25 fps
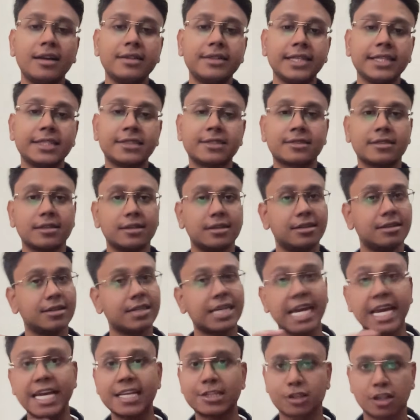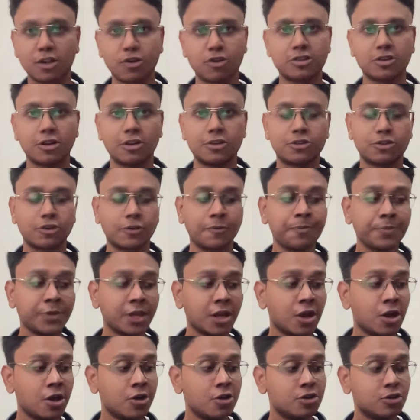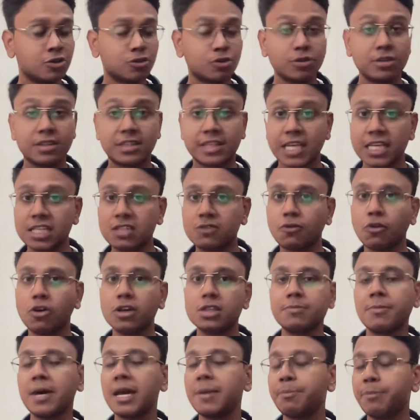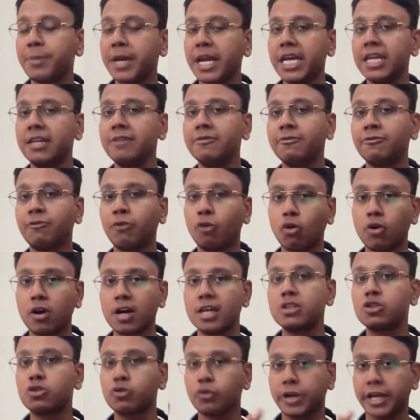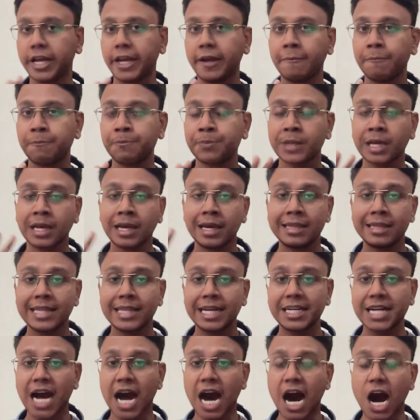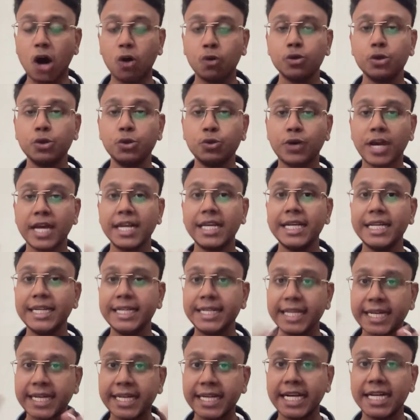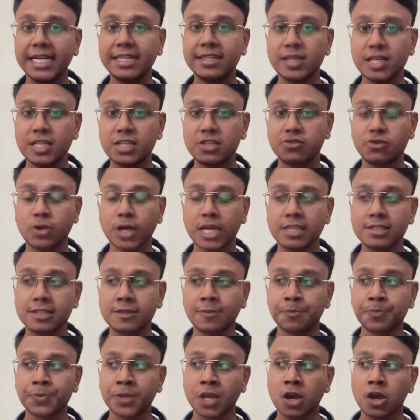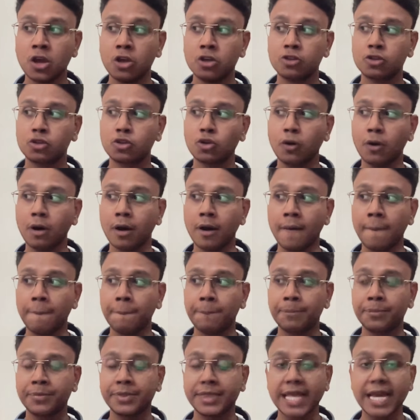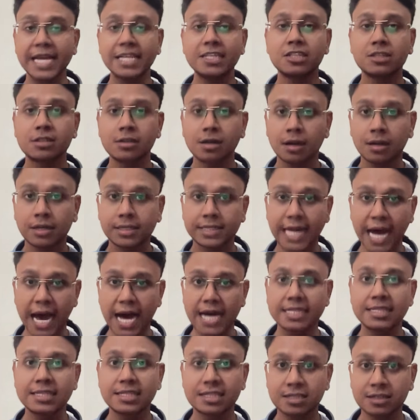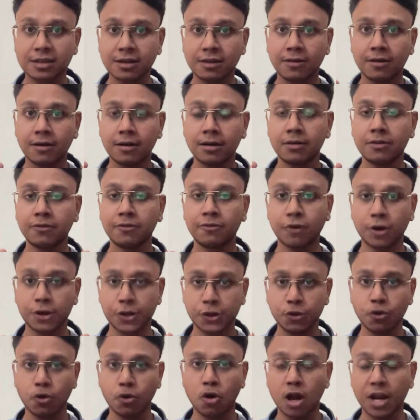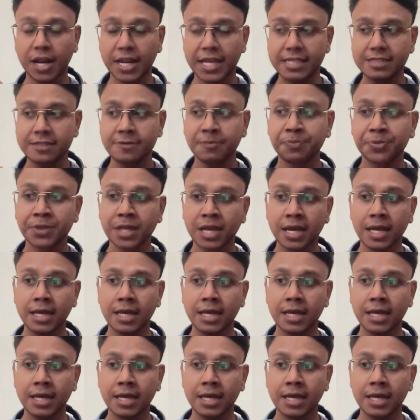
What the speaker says: this case laws also. So this was my main focus today, that how you can integrate these things. So next task for you all is